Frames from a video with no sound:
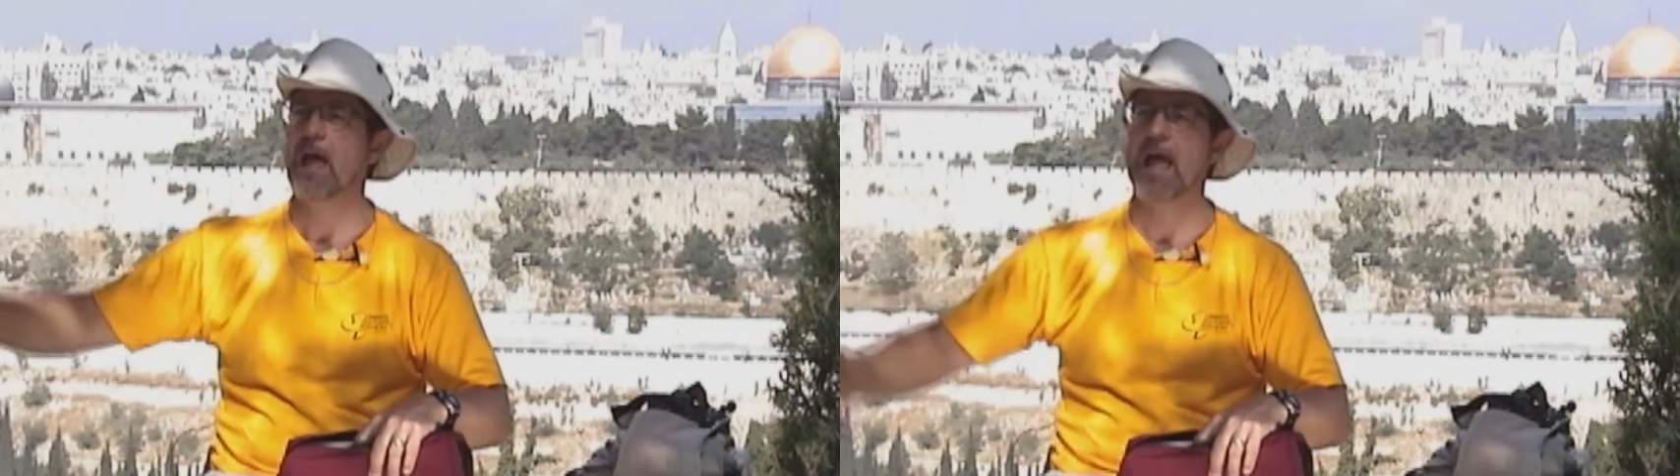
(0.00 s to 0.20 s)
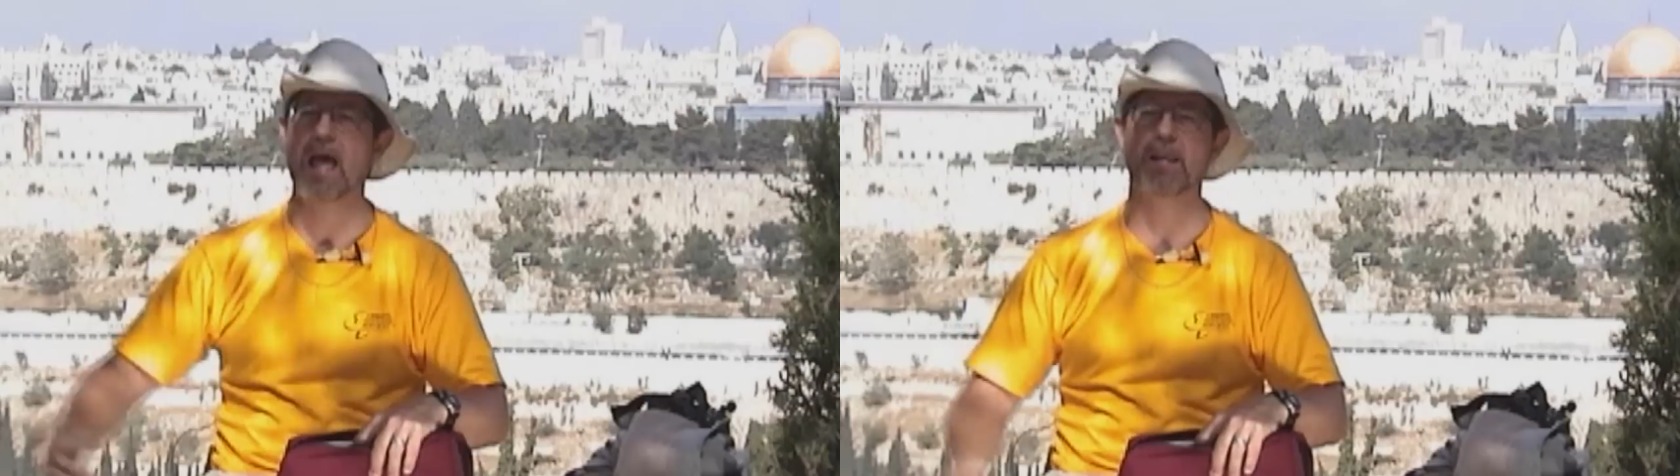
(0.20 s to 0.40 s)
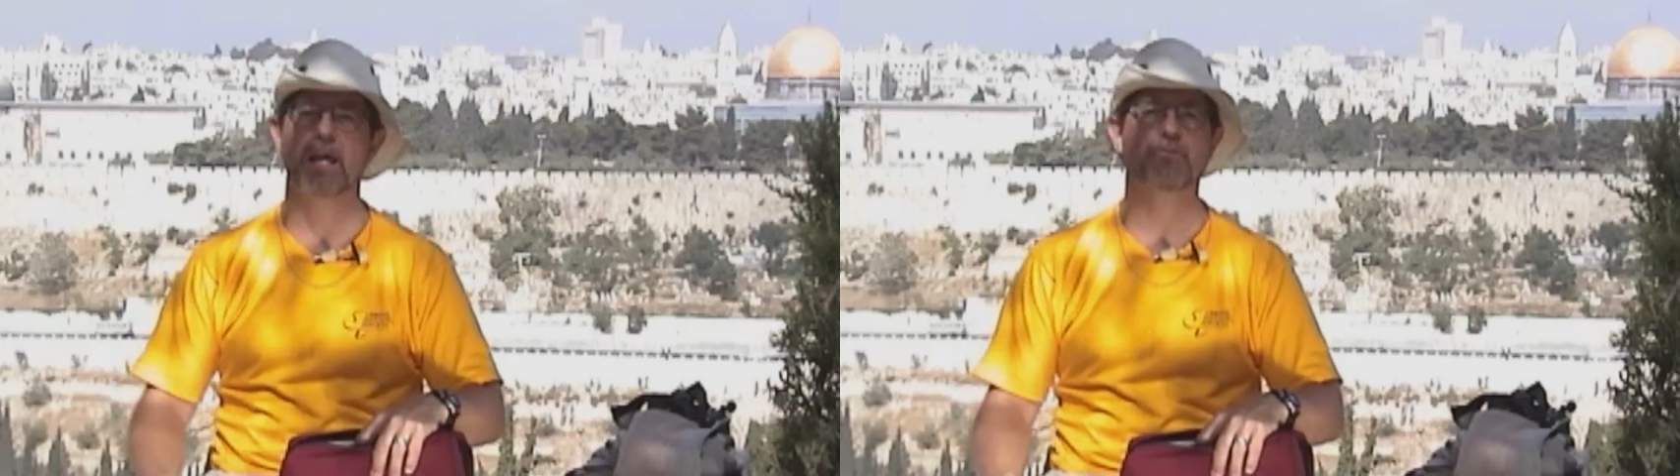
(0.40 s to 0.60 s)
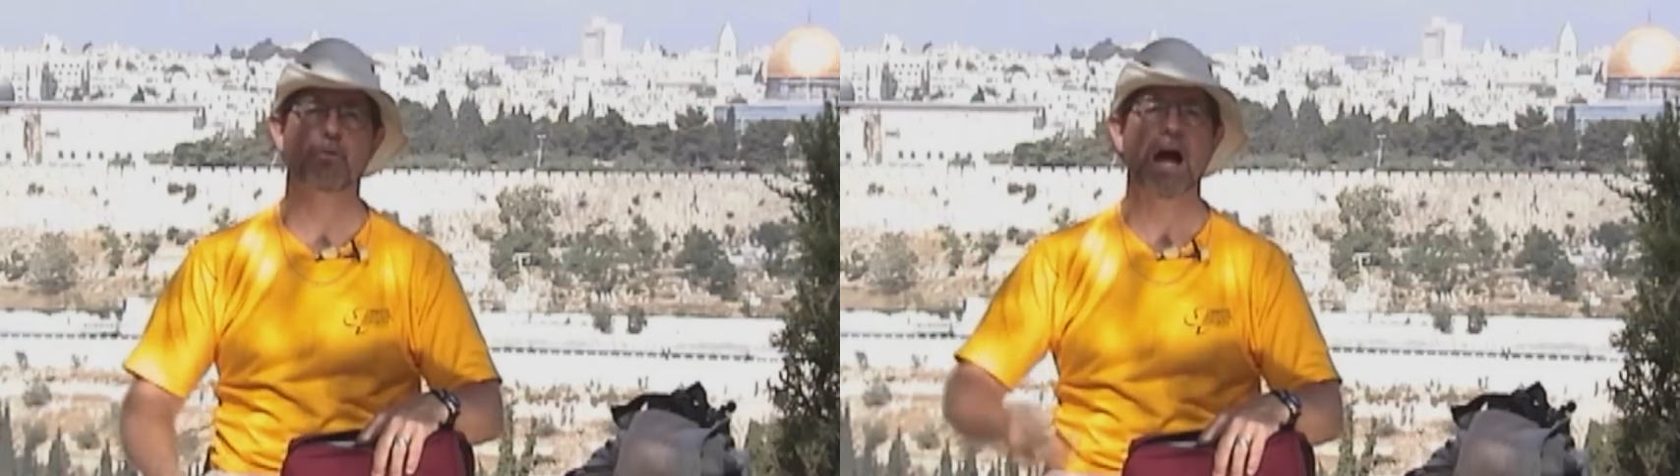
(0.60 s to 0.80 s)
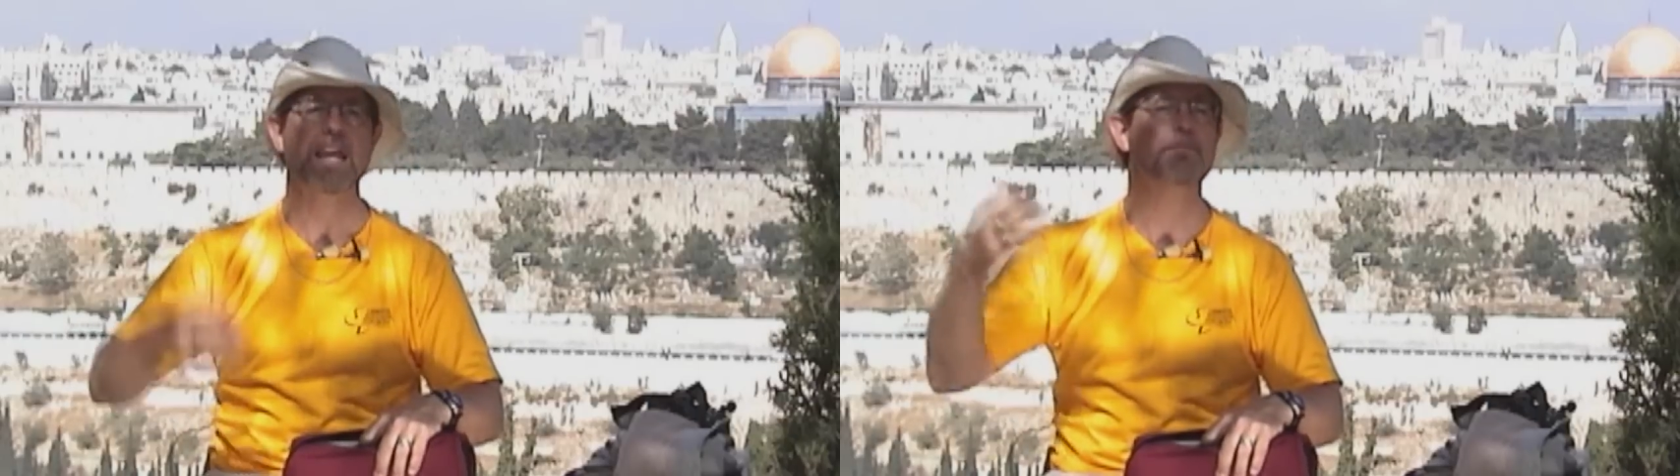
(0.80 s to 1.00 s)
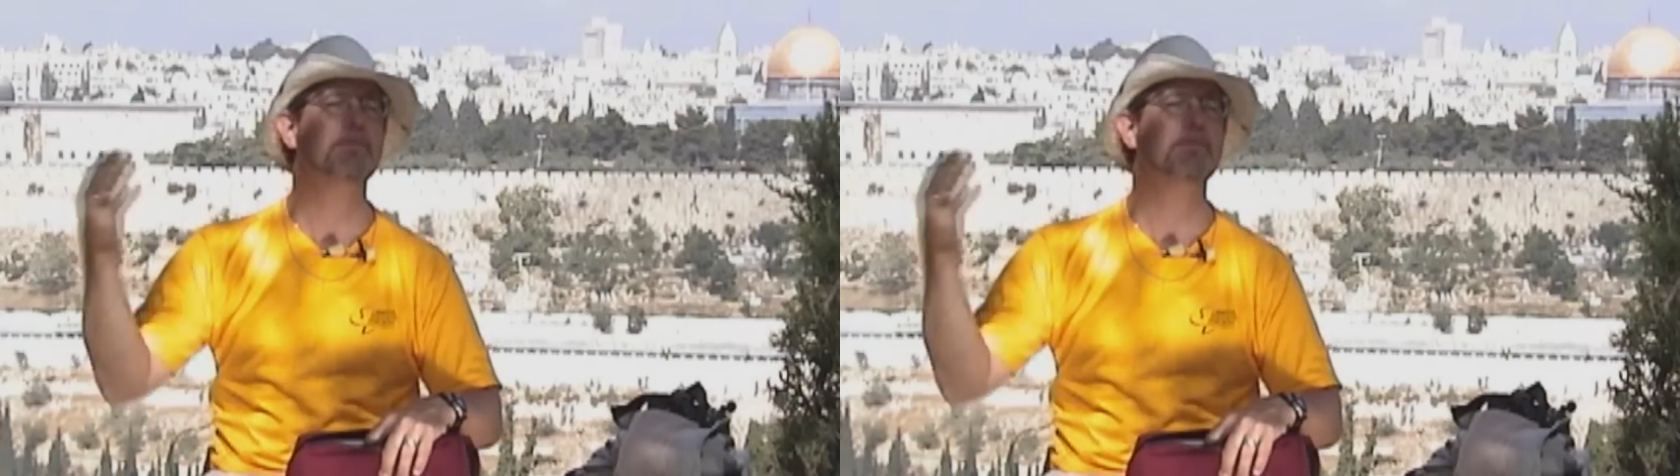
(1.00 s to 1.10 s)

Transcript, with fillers: and it dried up